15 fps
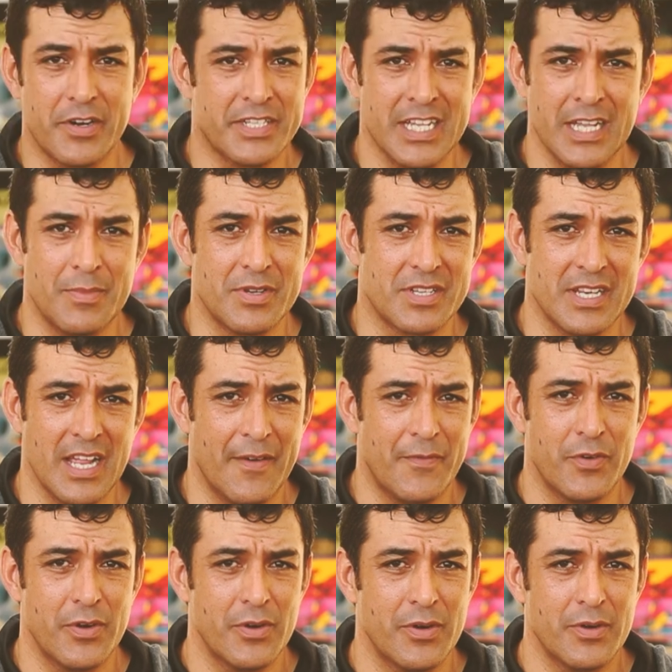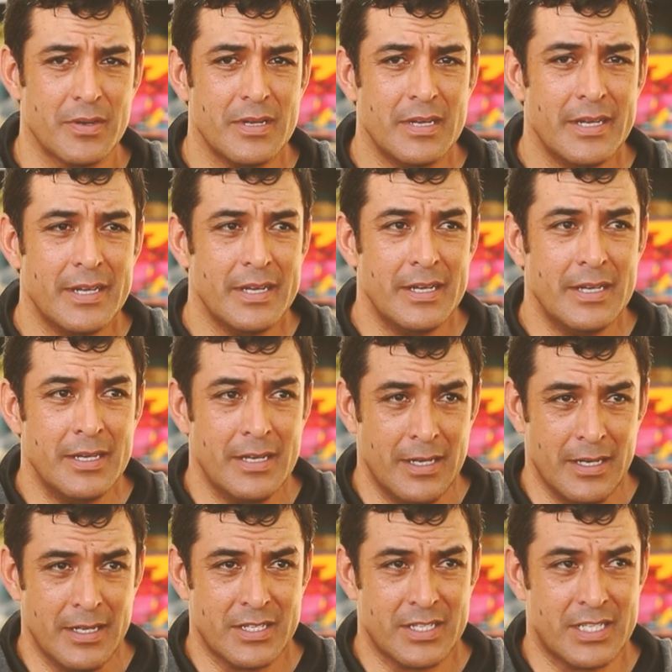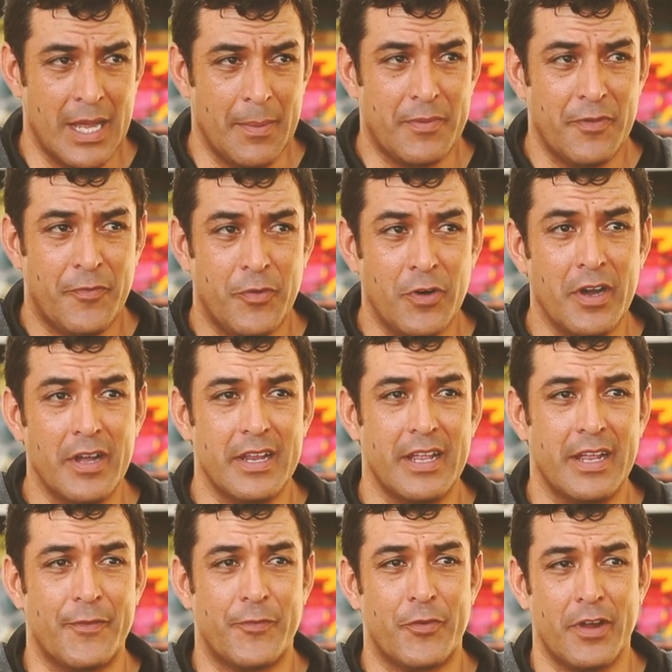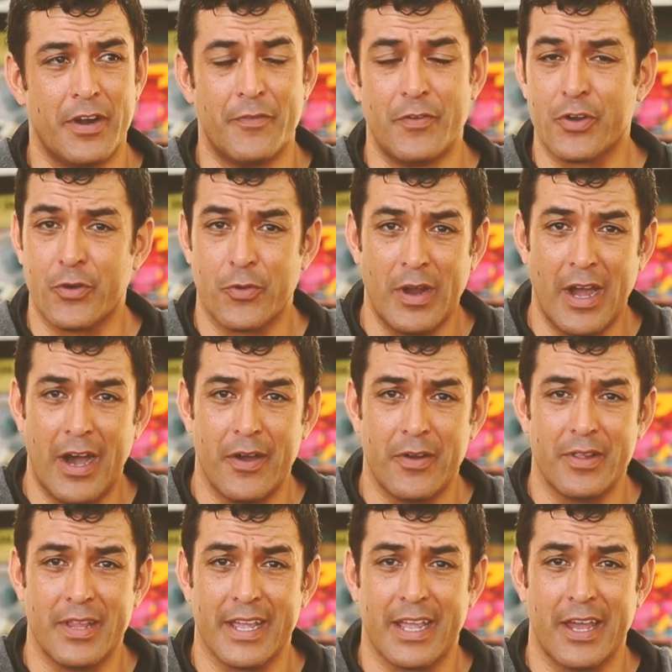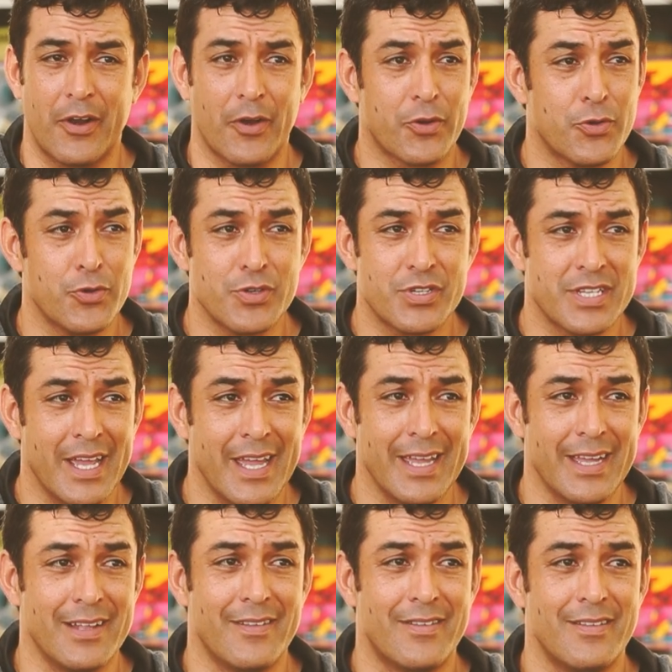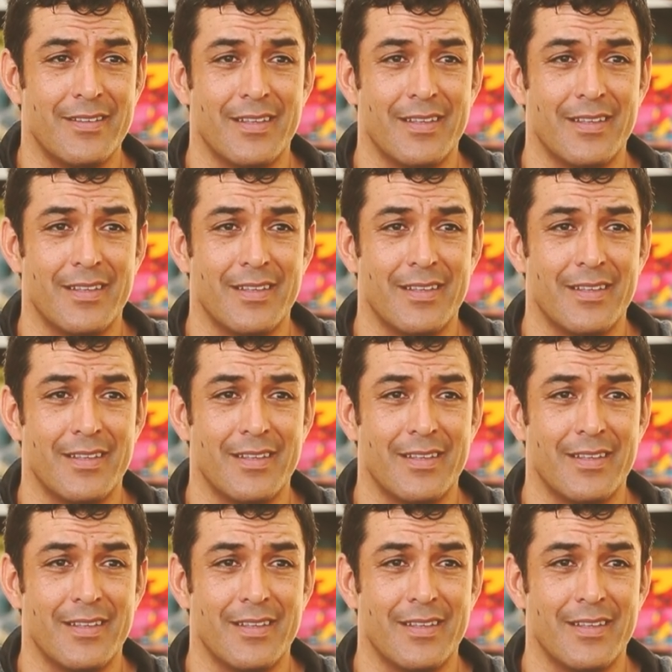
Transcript: our team has never stepped foot in front of a crowd like at our crusade,